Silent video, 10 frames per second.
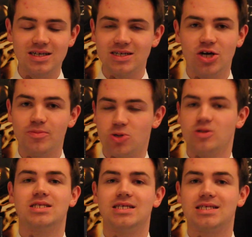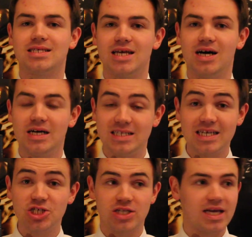come across this
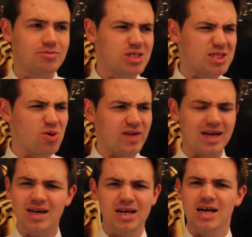intentionally. I was just sort of like,